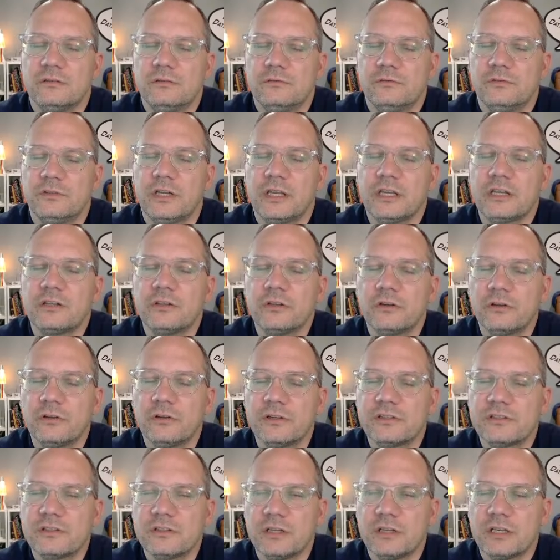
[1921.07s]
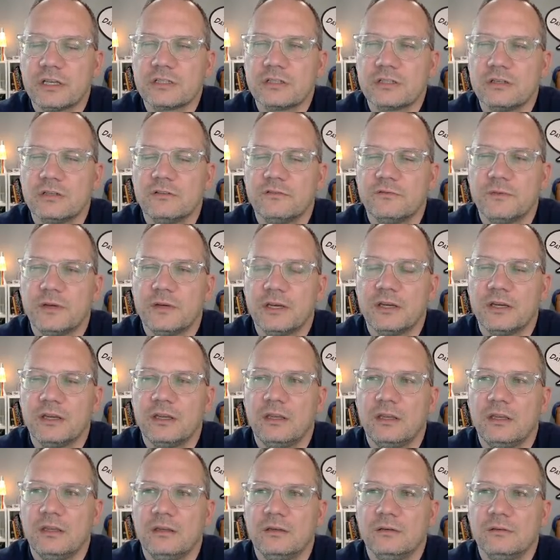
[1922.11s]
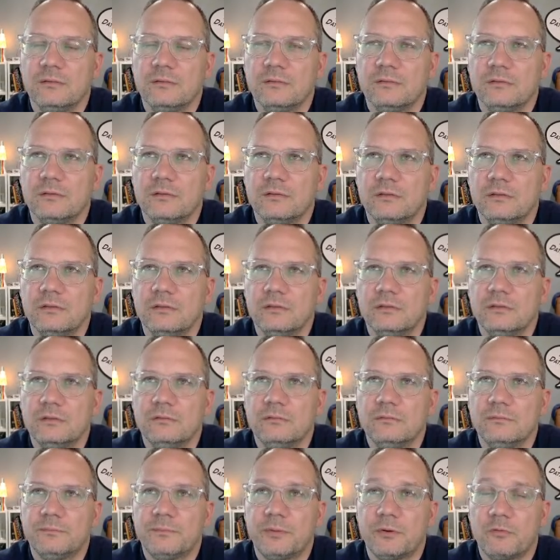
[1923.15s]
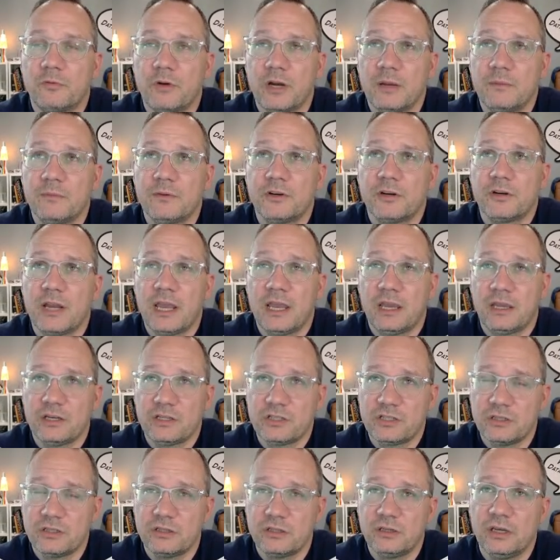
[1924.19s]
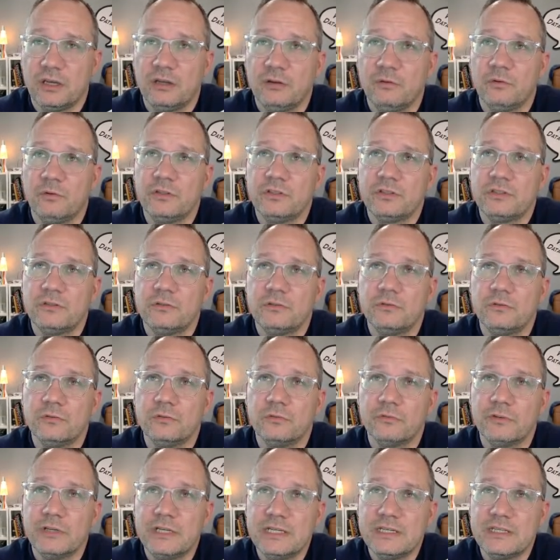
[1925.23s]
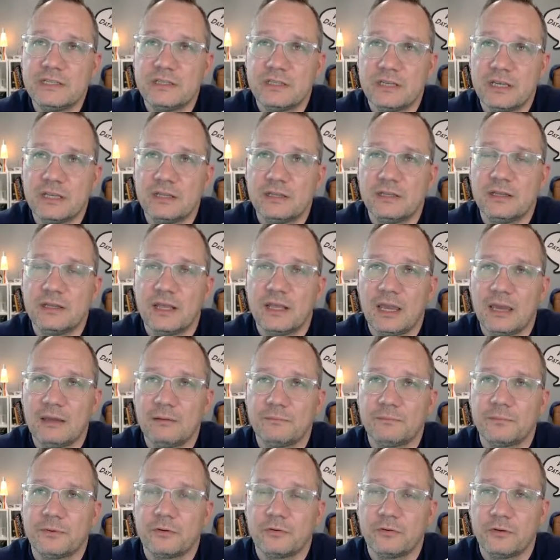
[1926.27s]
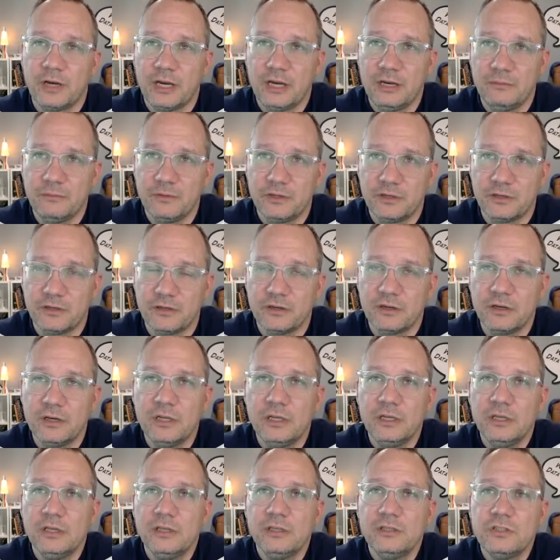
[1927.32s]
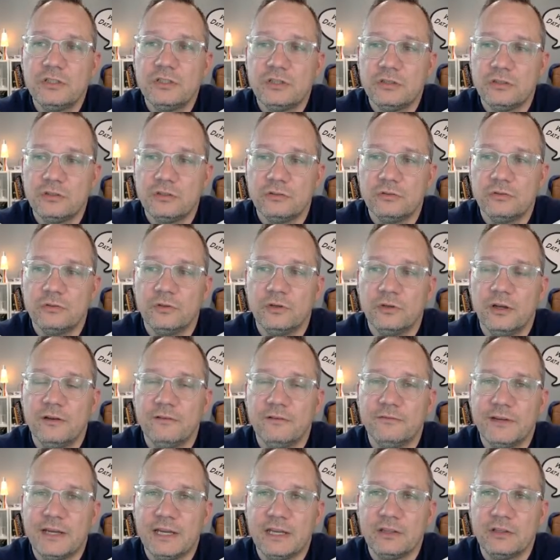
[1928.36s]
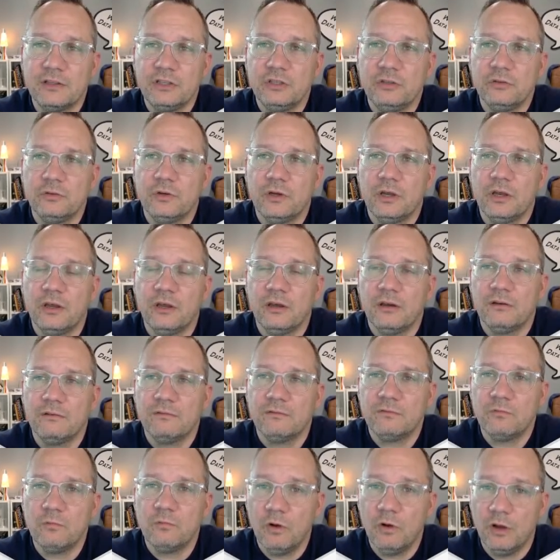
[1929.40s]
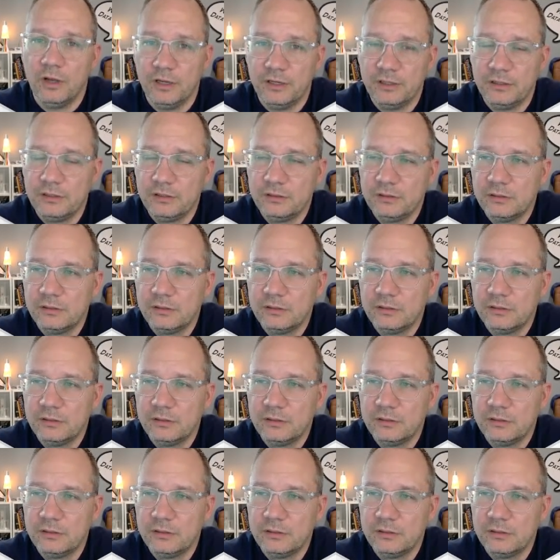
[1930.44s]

when I clear the selection of my parameter action, I want to reset that parameter to a value of 1.